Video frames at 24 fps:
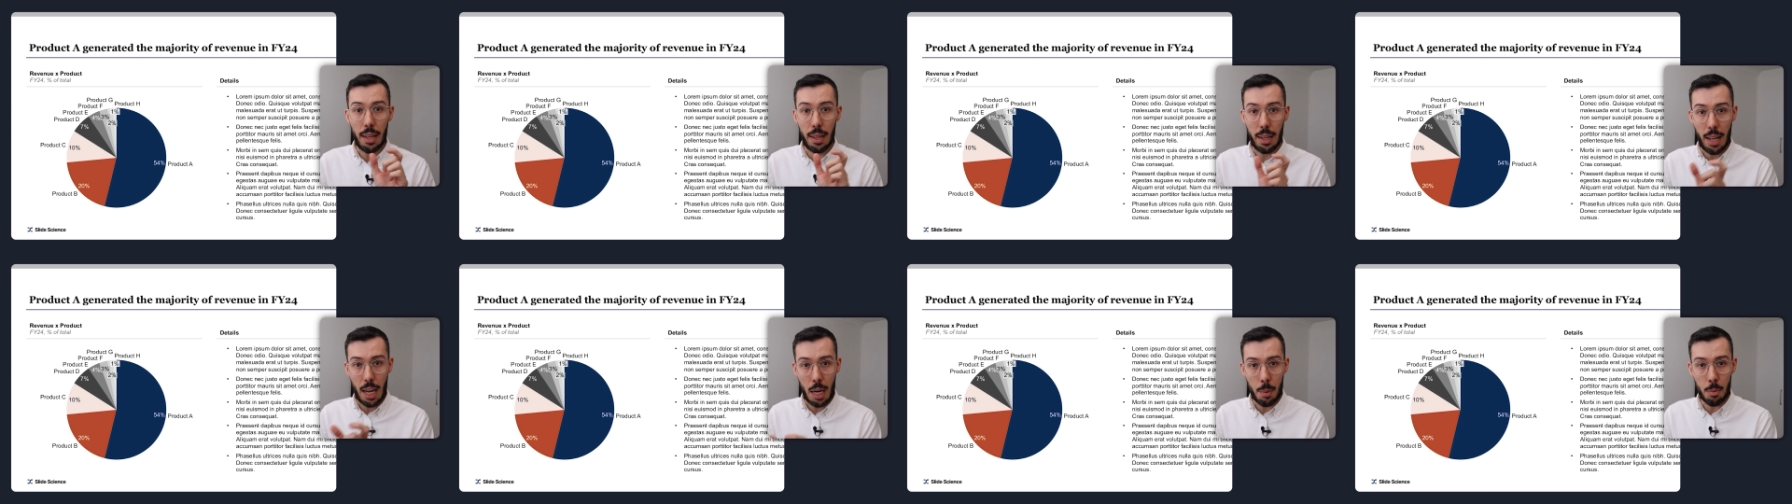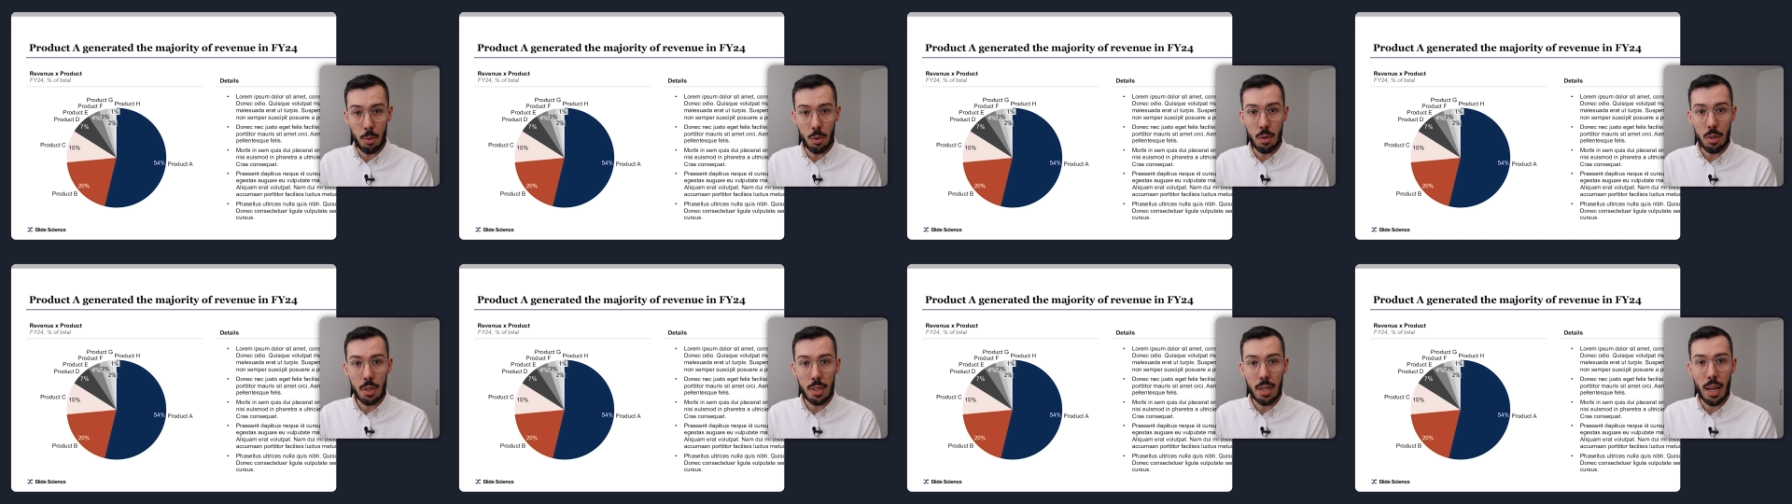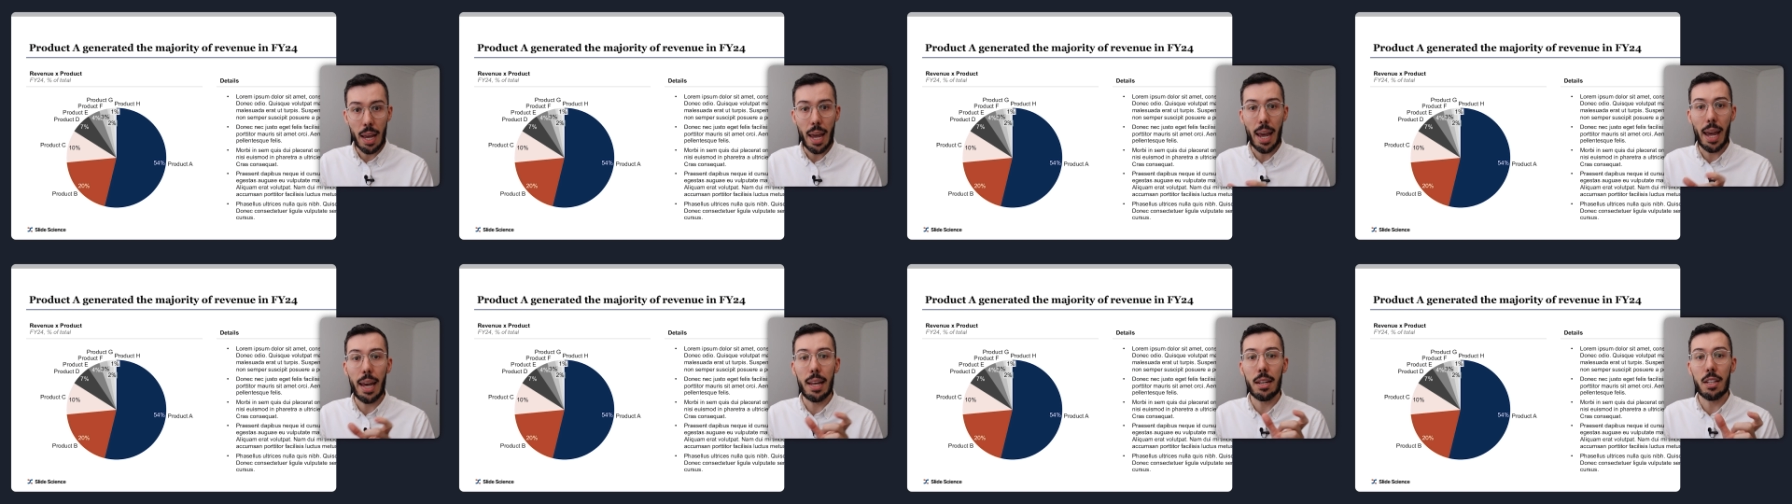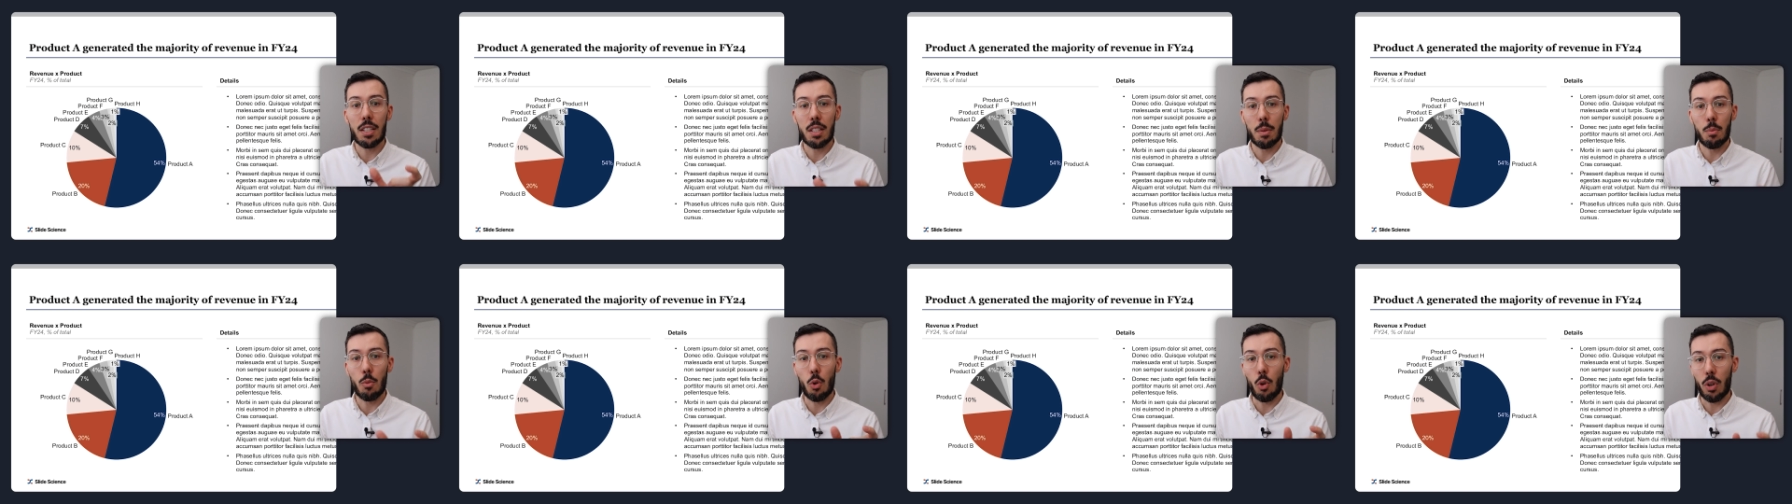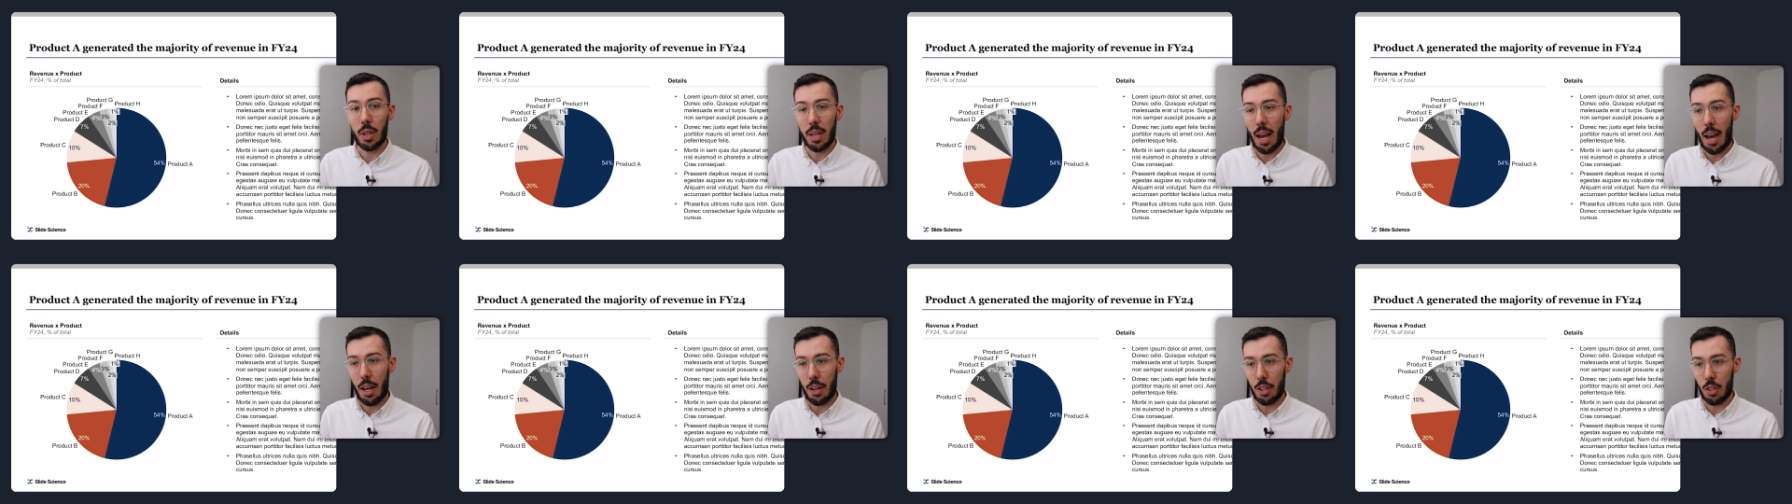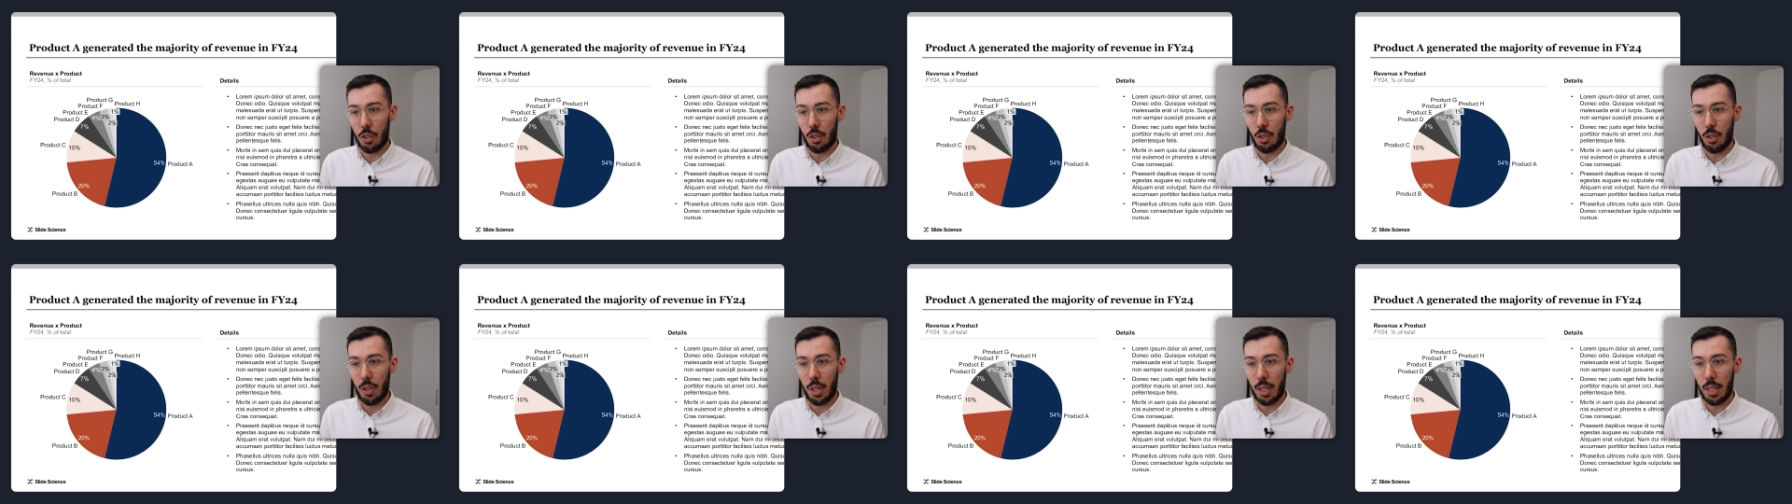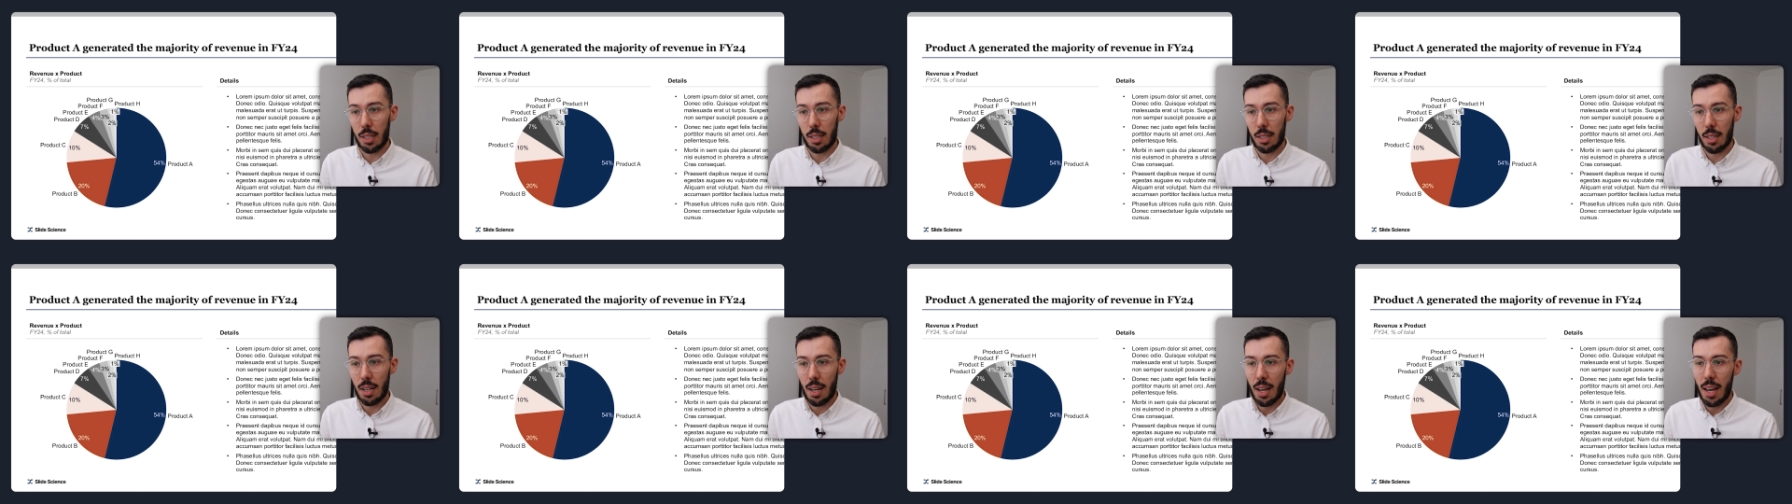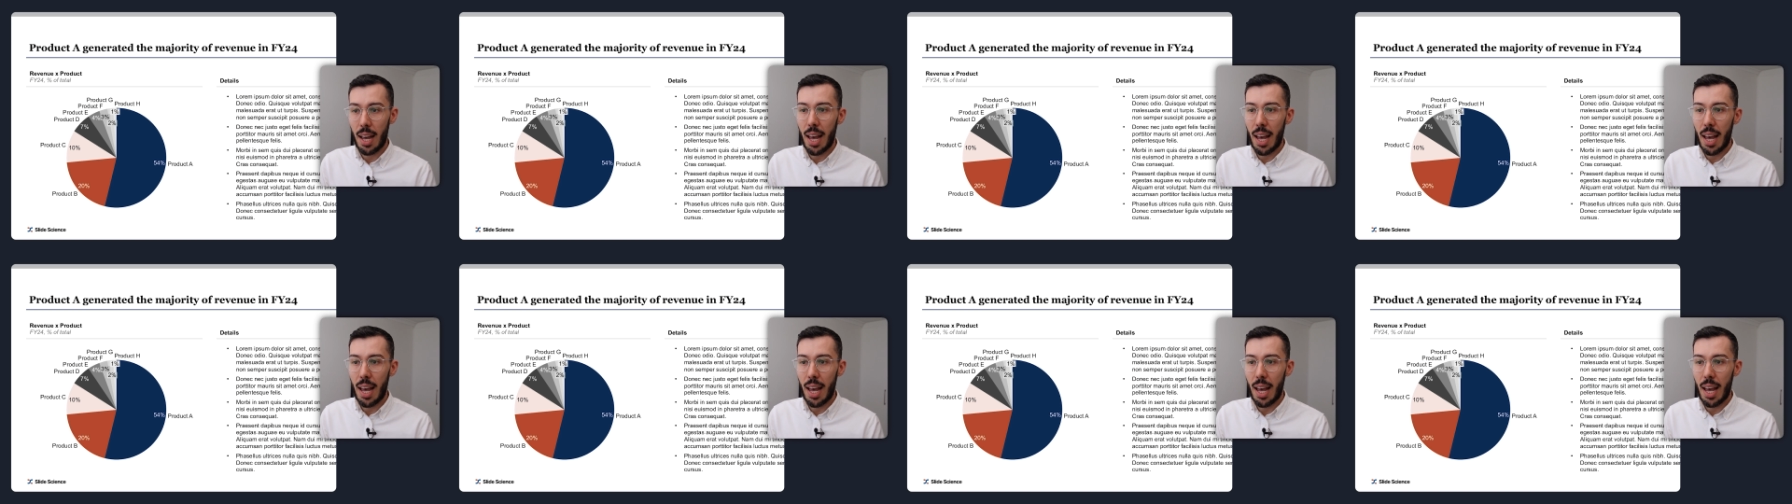labels and some more categories.